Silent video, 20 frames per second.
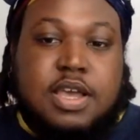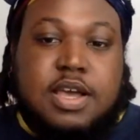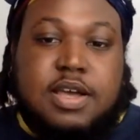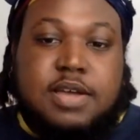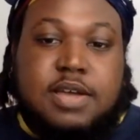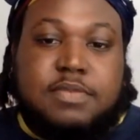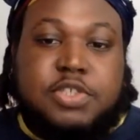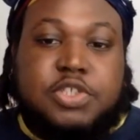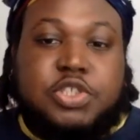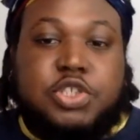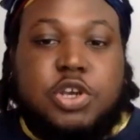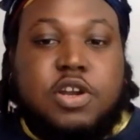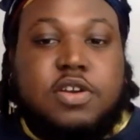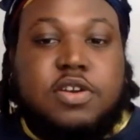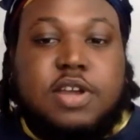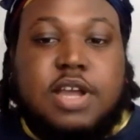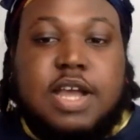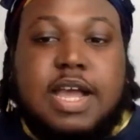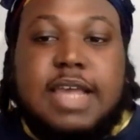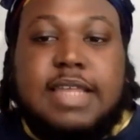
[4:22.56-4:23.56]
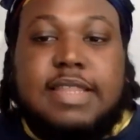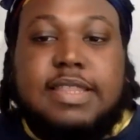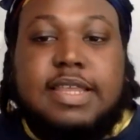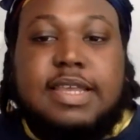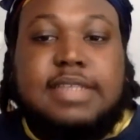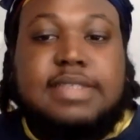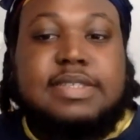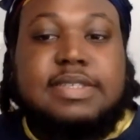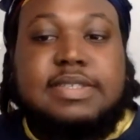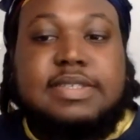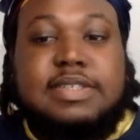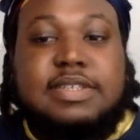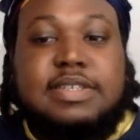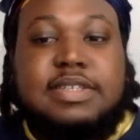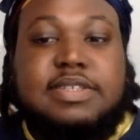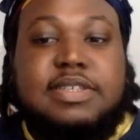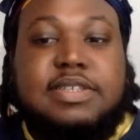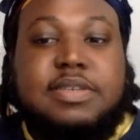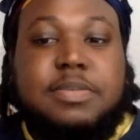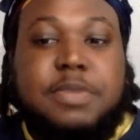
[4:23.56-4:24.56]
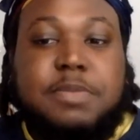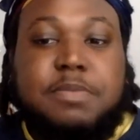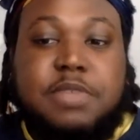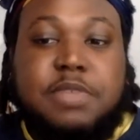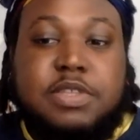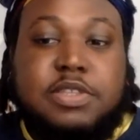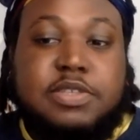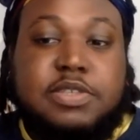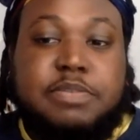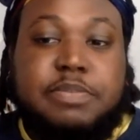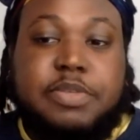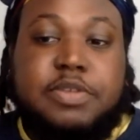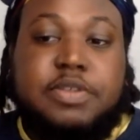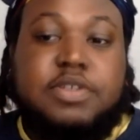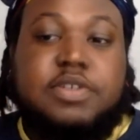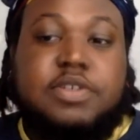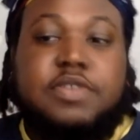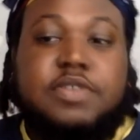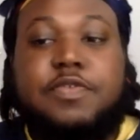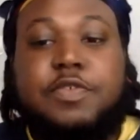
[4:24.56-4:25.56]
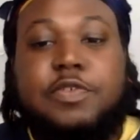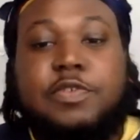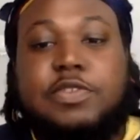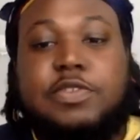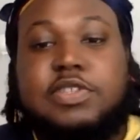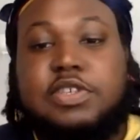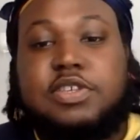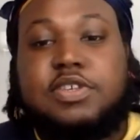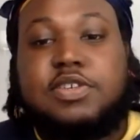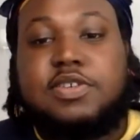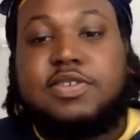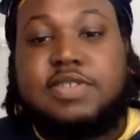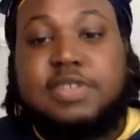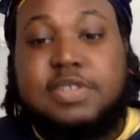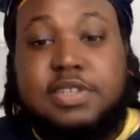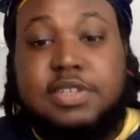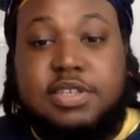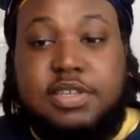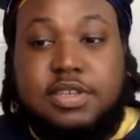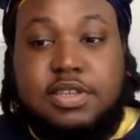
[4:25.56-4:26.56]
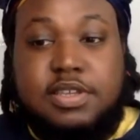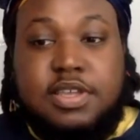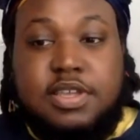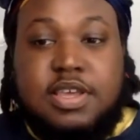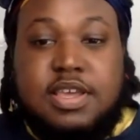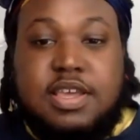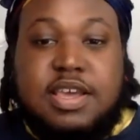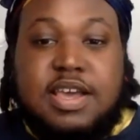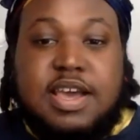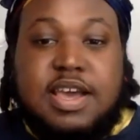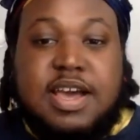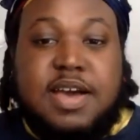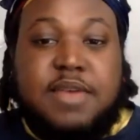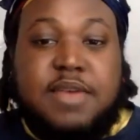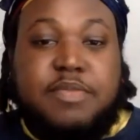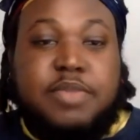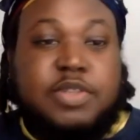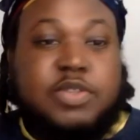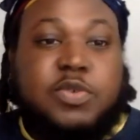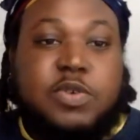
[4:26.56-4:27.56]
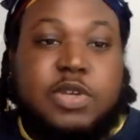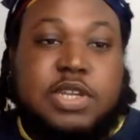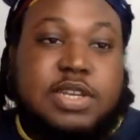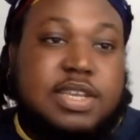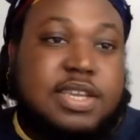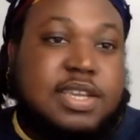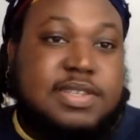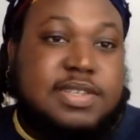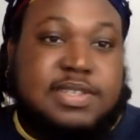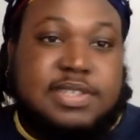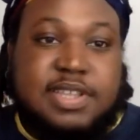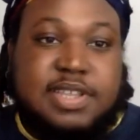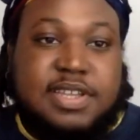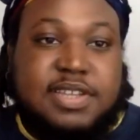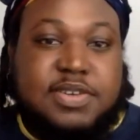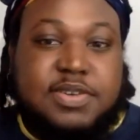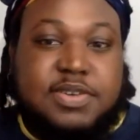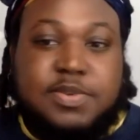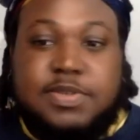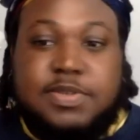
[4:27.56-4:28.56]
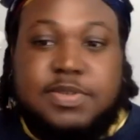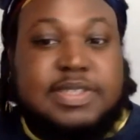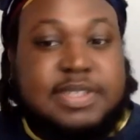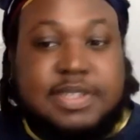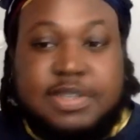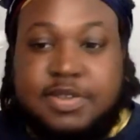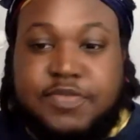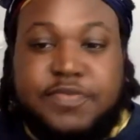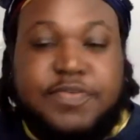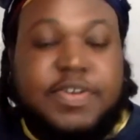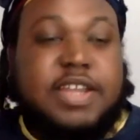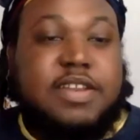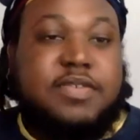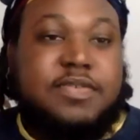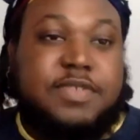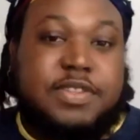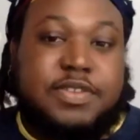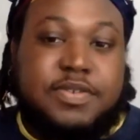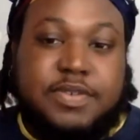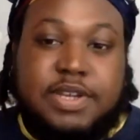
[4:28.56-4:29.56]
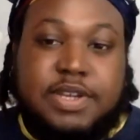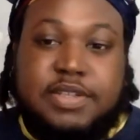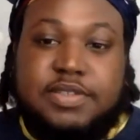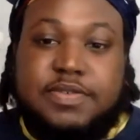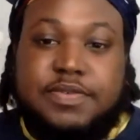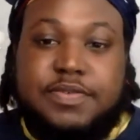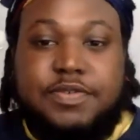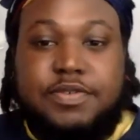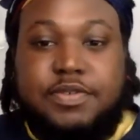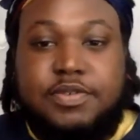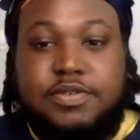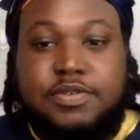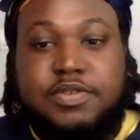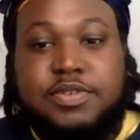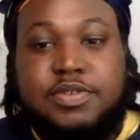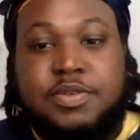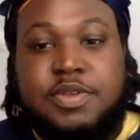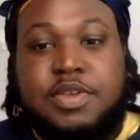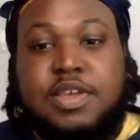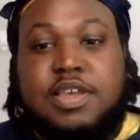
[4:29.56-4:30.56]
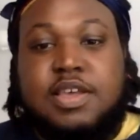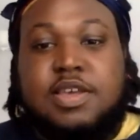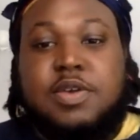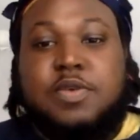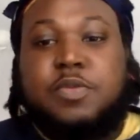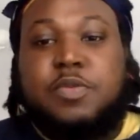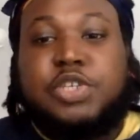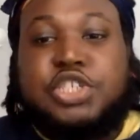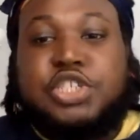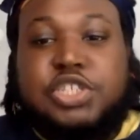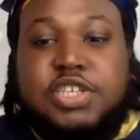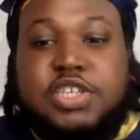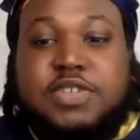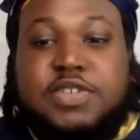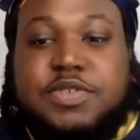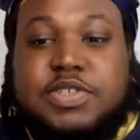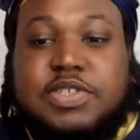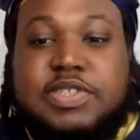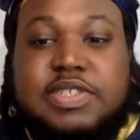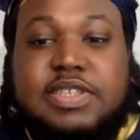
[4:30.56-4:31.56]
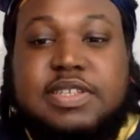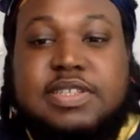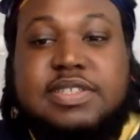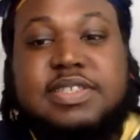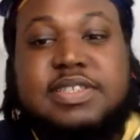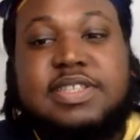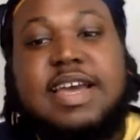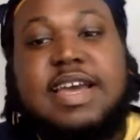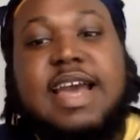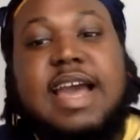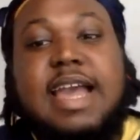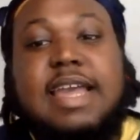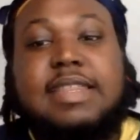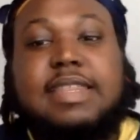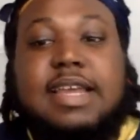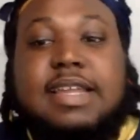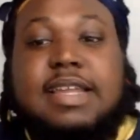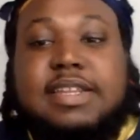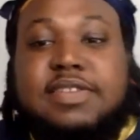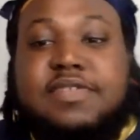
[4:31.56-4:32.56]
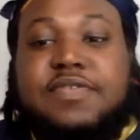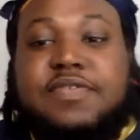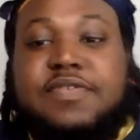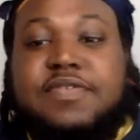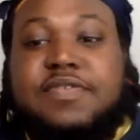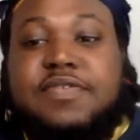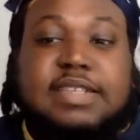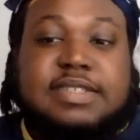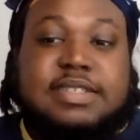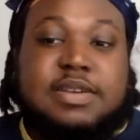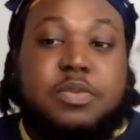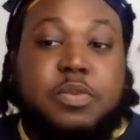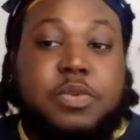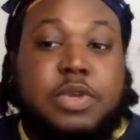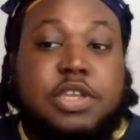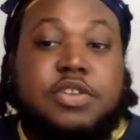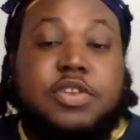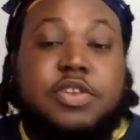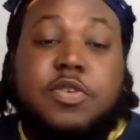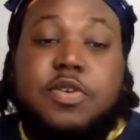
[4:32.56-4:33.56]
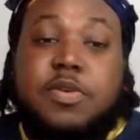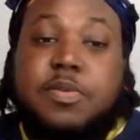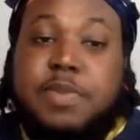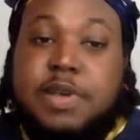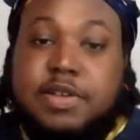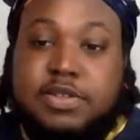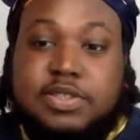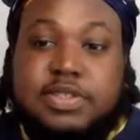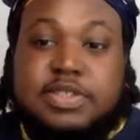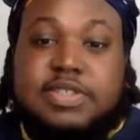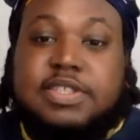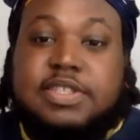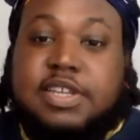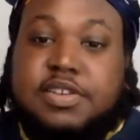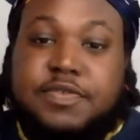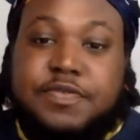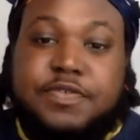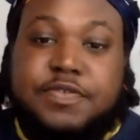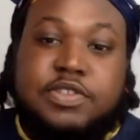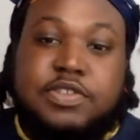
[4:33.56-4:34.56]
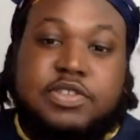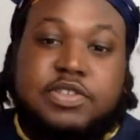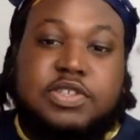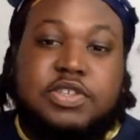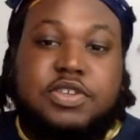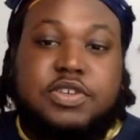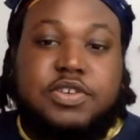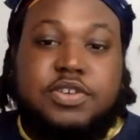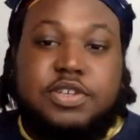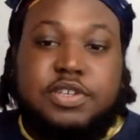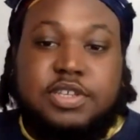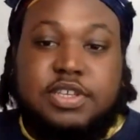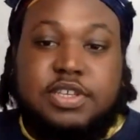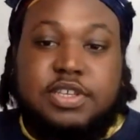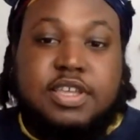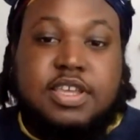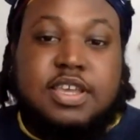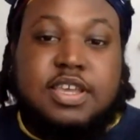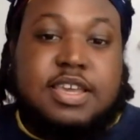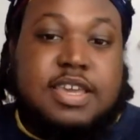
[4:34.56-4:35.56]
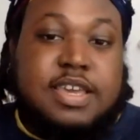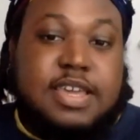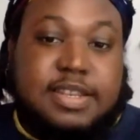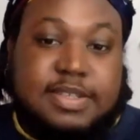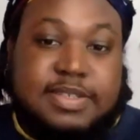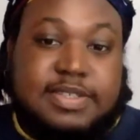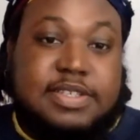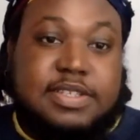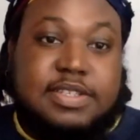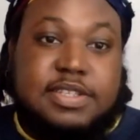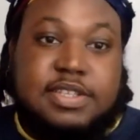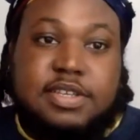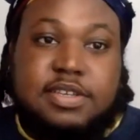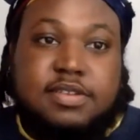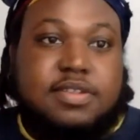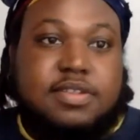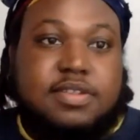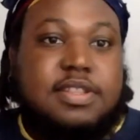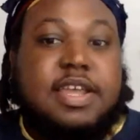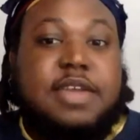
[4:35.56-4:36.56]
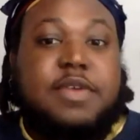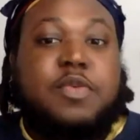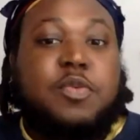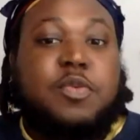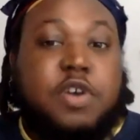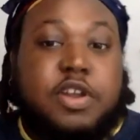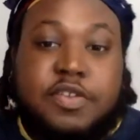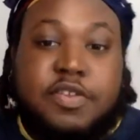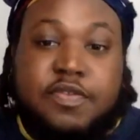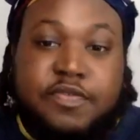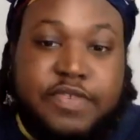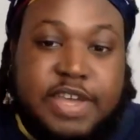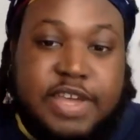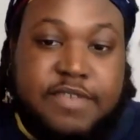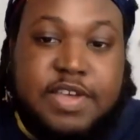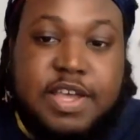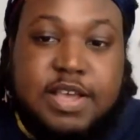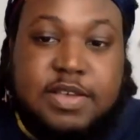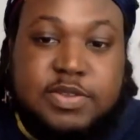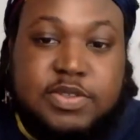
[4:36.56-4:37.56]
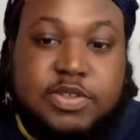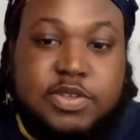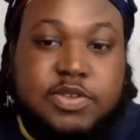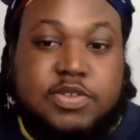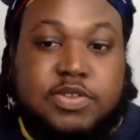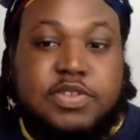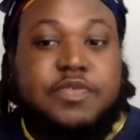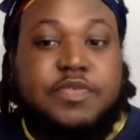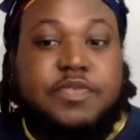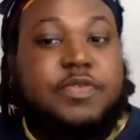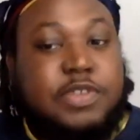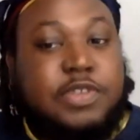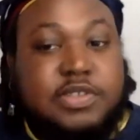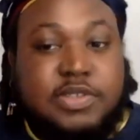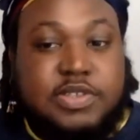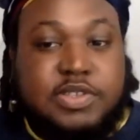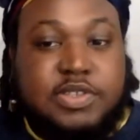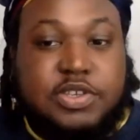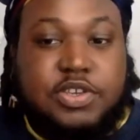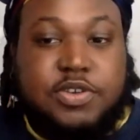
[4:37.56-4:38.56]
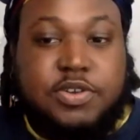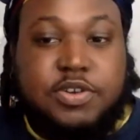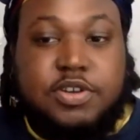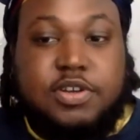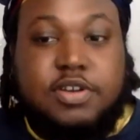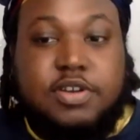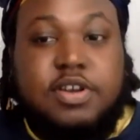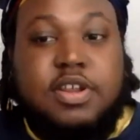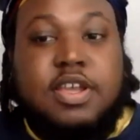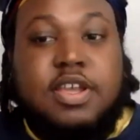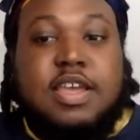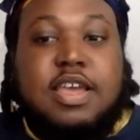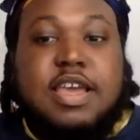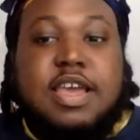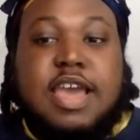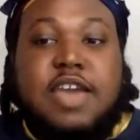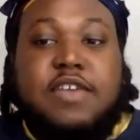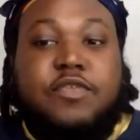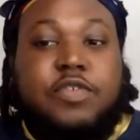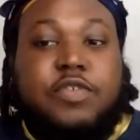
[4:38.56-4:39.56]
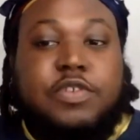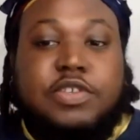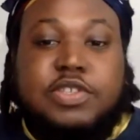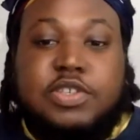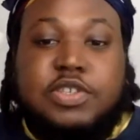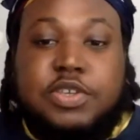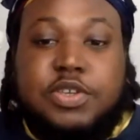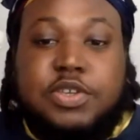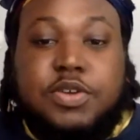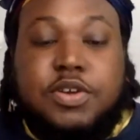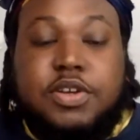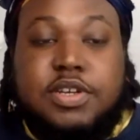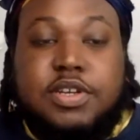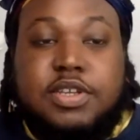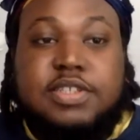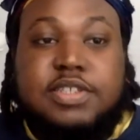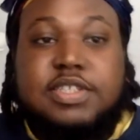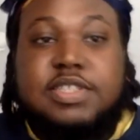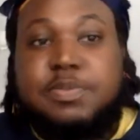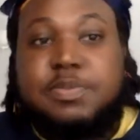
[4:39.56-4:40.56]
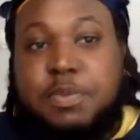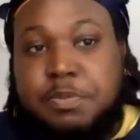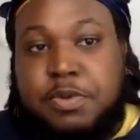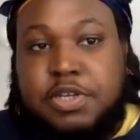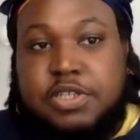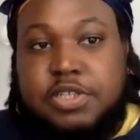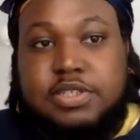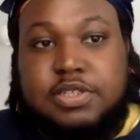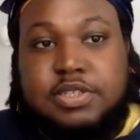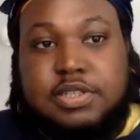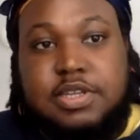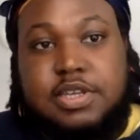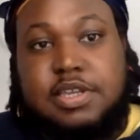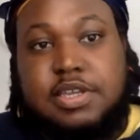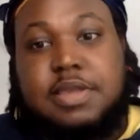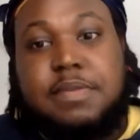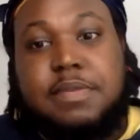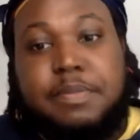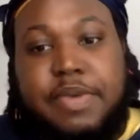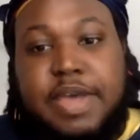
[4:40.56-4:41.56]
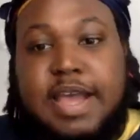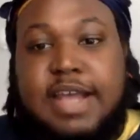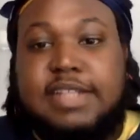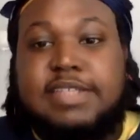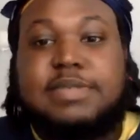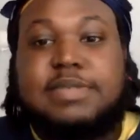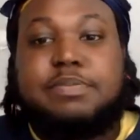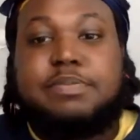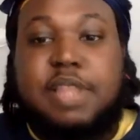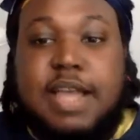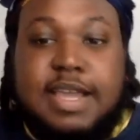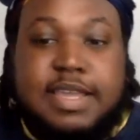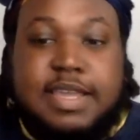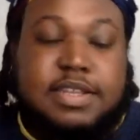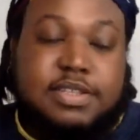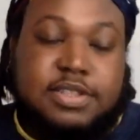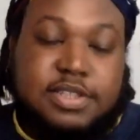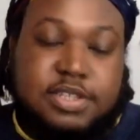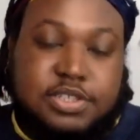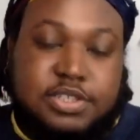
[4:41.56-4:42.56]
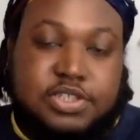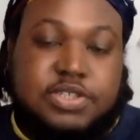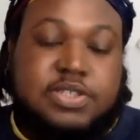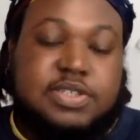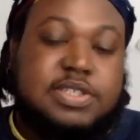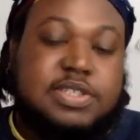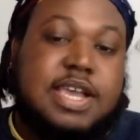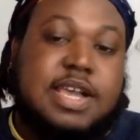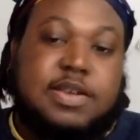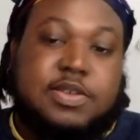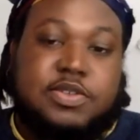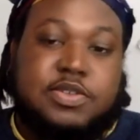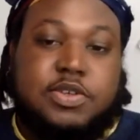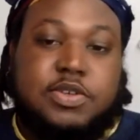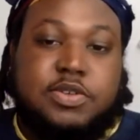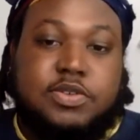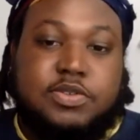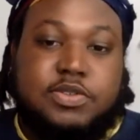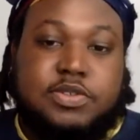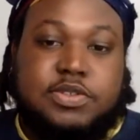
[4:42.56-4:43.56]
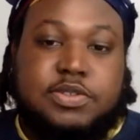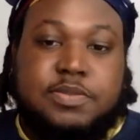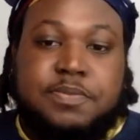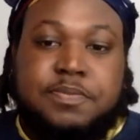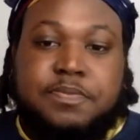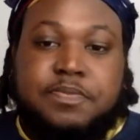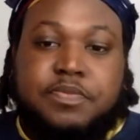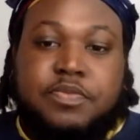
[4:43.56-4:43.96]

The charter highlights the city's commitment to building a food secure city, but 20 years later, we're still fighting for the right to food. We shared receipts that highlighted facts that we know about the state of food insecurity in the city, like 1 in 5 households are food insecure, and food insecurity disproportionately impacts Black and Indigenous households.